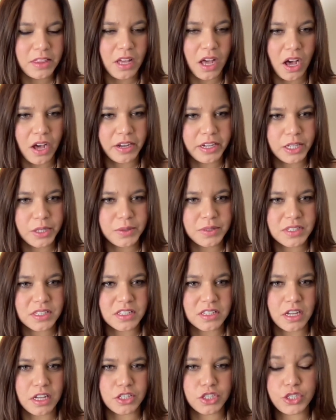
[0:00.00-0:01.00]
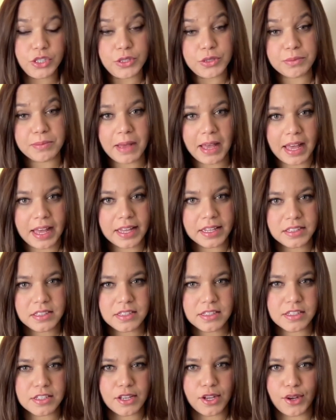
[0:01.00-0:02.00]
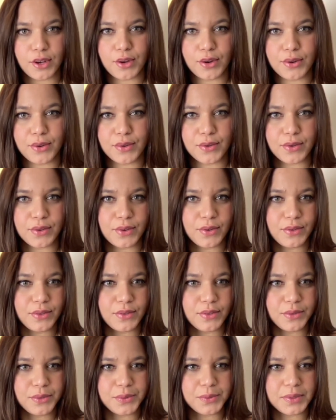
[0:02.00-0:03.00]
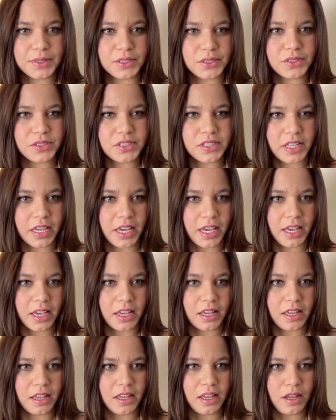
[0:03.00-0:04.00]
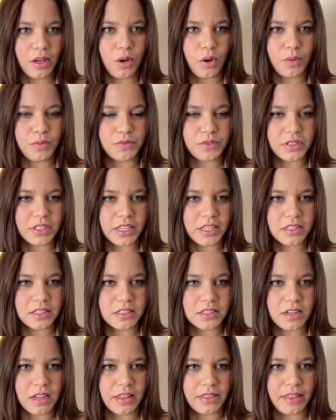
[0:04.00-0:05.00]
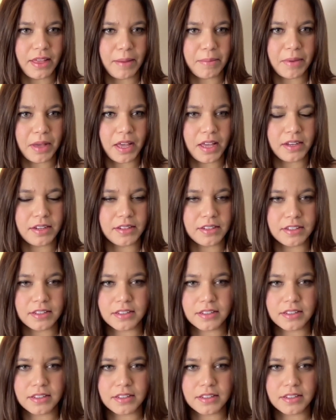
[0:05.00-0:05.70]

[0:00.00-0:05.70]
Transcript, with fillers: The audio is not too bad, so we'll see. Hopefully, it's not that bad.